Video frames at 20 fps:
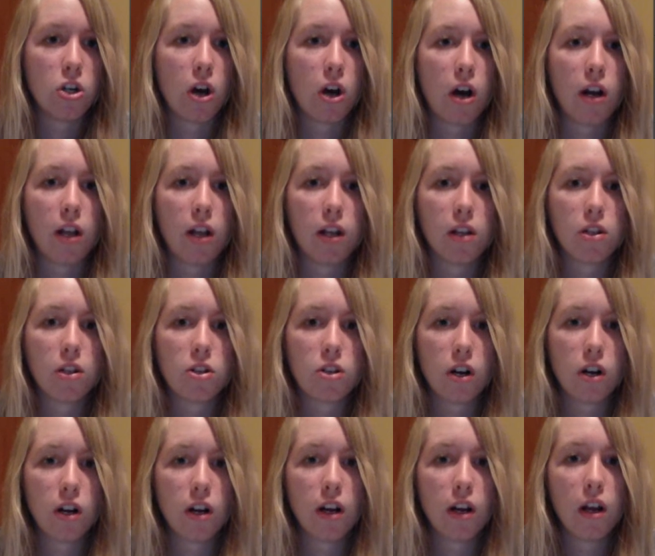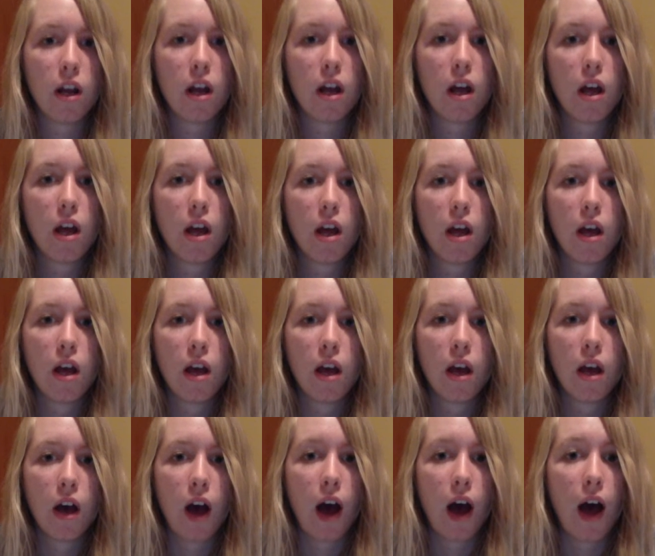in Illustrator.
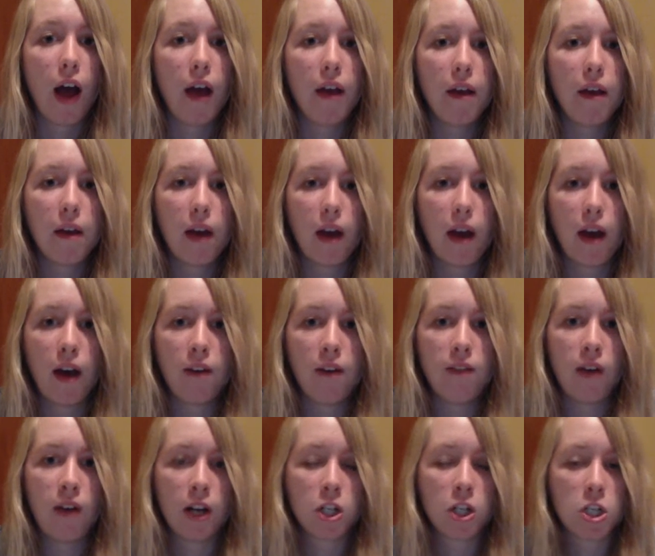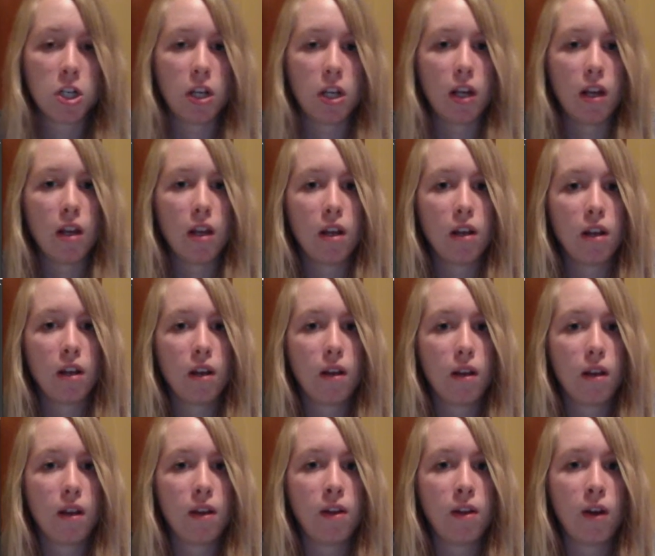I've actually,
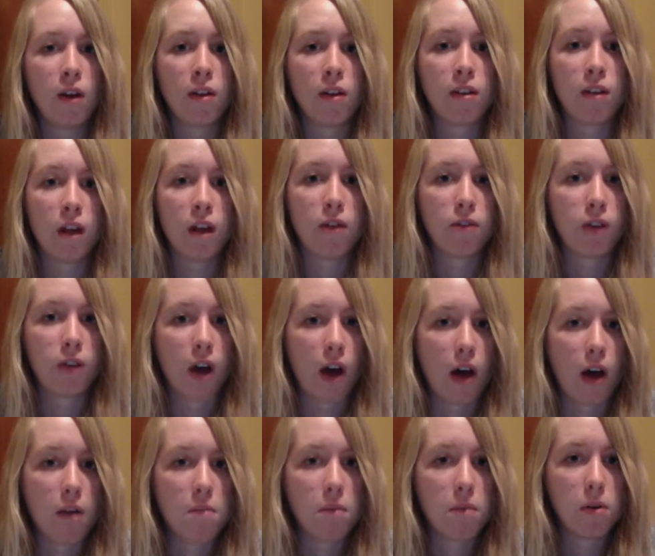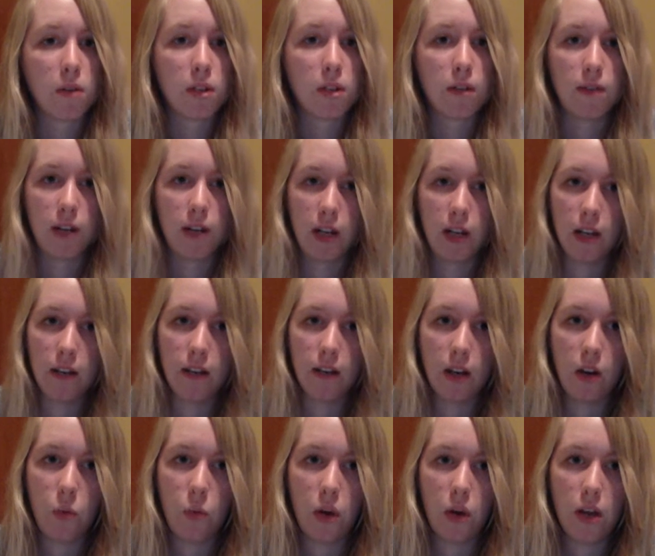it's all self-taught. Most of it is
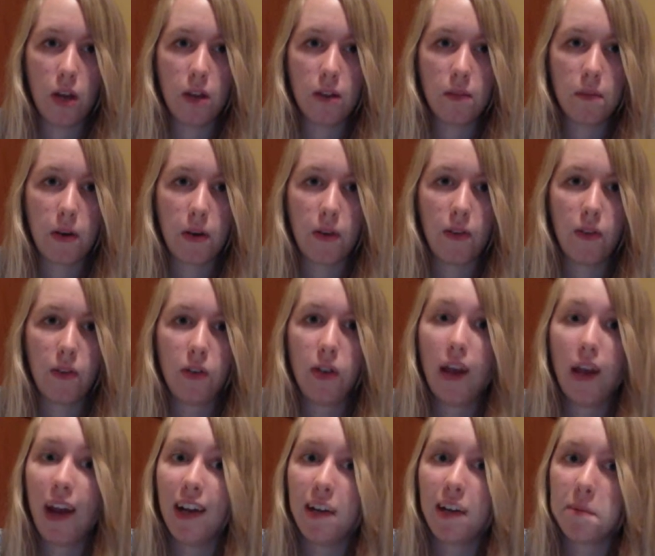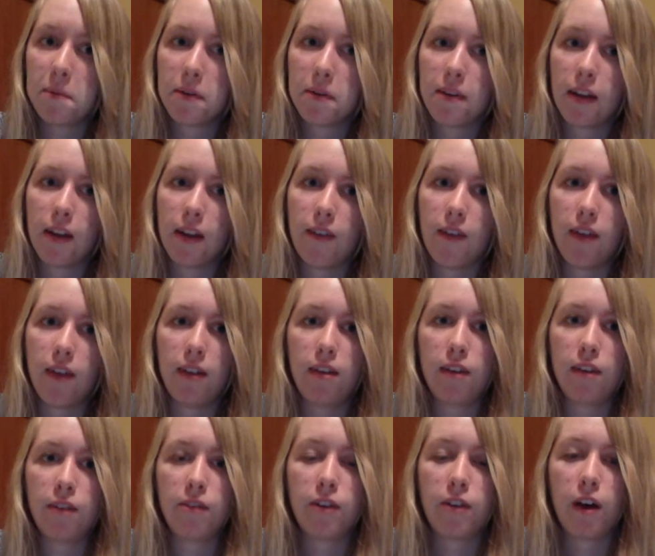anyways. About 90% of it is
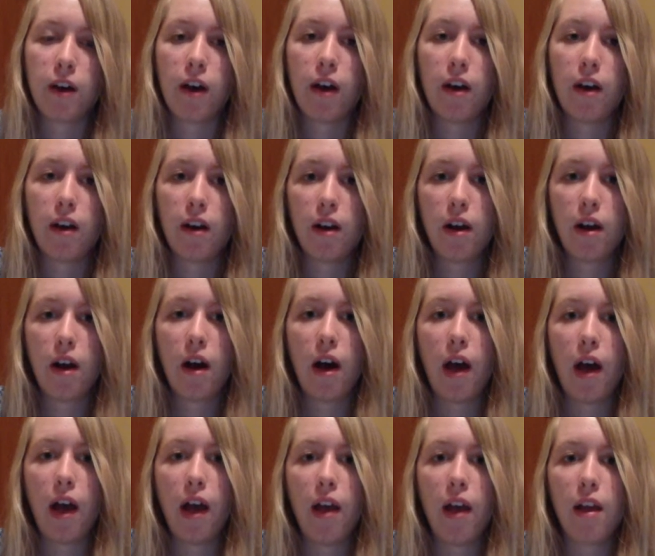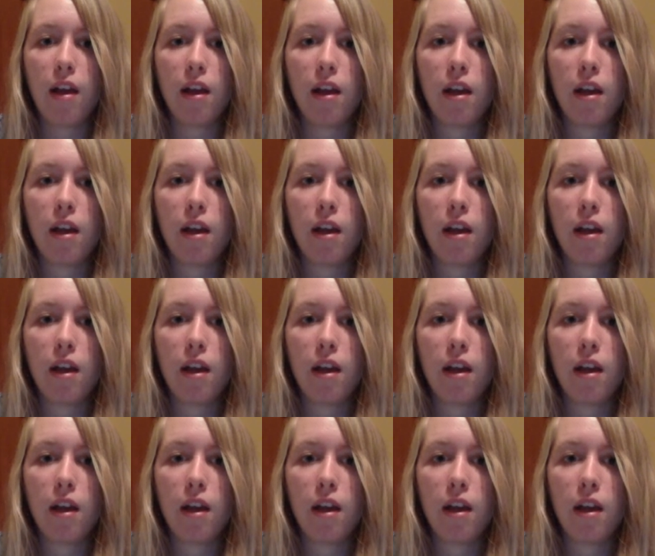self-taught. I